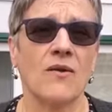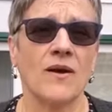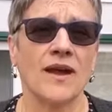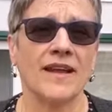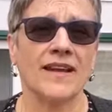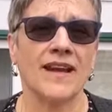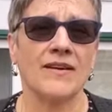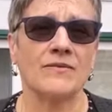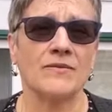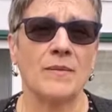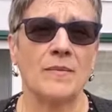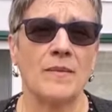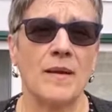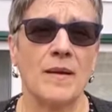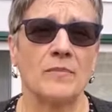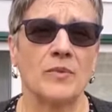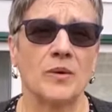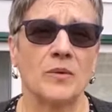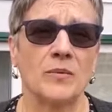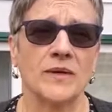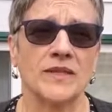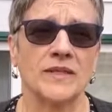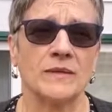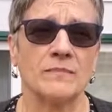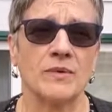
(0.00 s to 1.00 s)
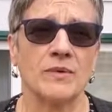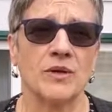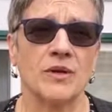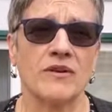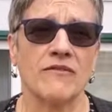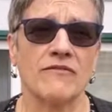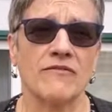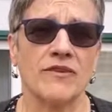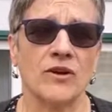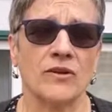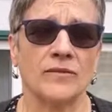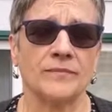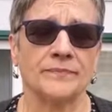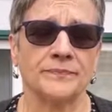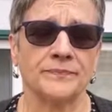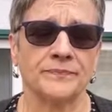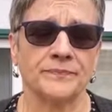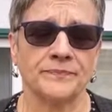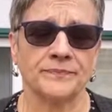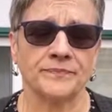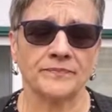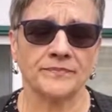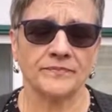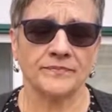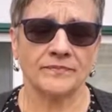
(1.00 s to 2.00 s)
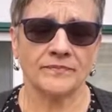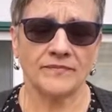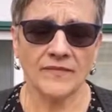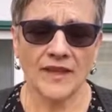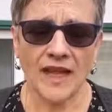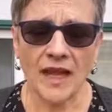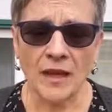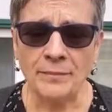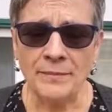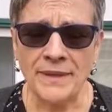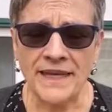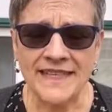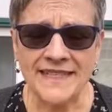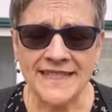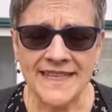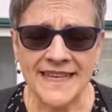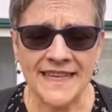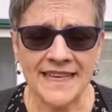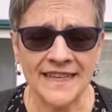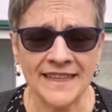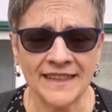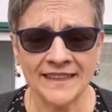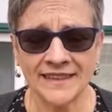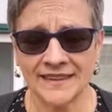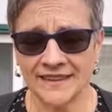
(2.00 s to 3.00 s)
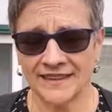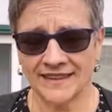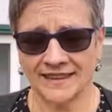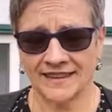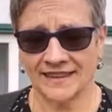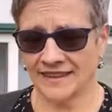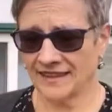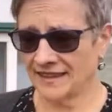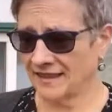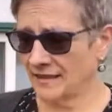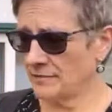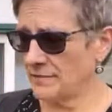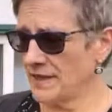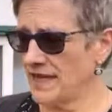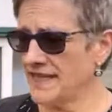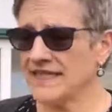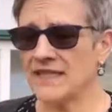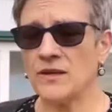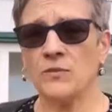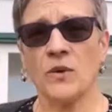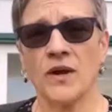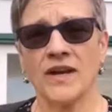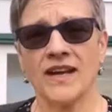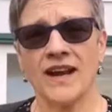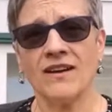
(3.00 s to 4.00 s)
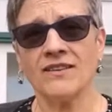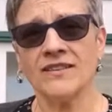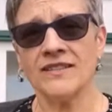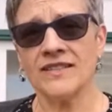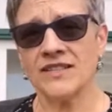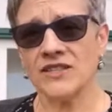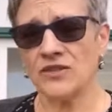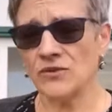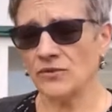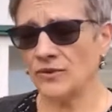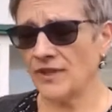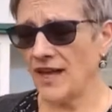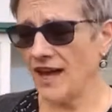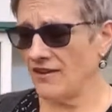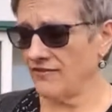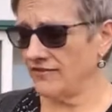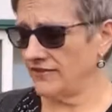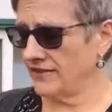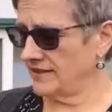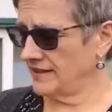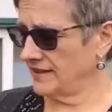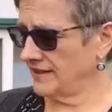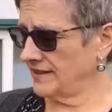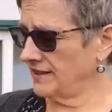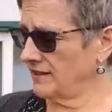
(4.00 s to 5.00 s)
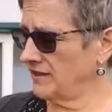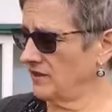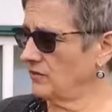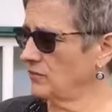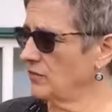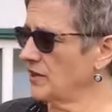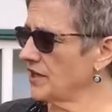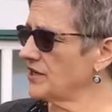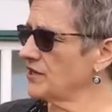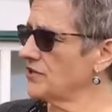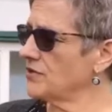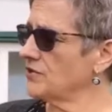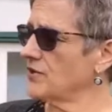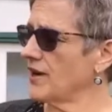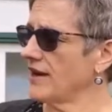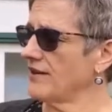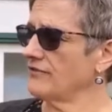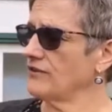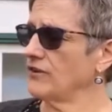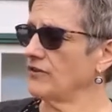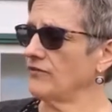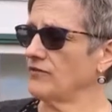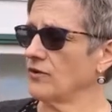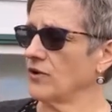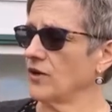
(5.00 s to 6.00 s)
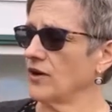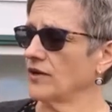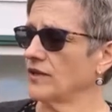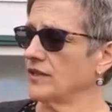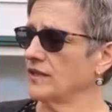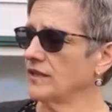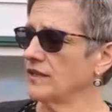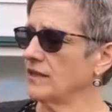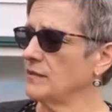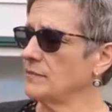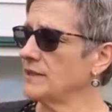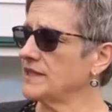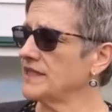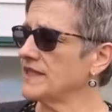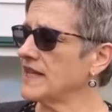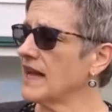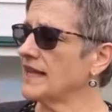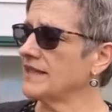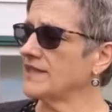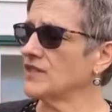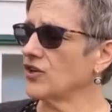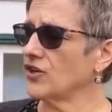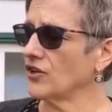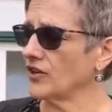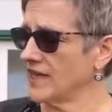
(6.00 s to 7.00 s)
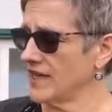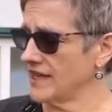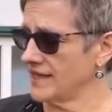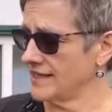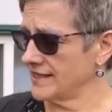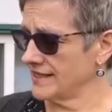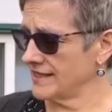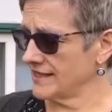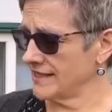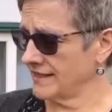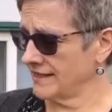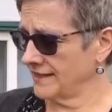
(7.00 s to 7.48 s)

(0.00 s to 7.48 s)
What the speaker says: and I remember what's beautiful. Maisie, what else do you love? What are you grateful for besides cookies?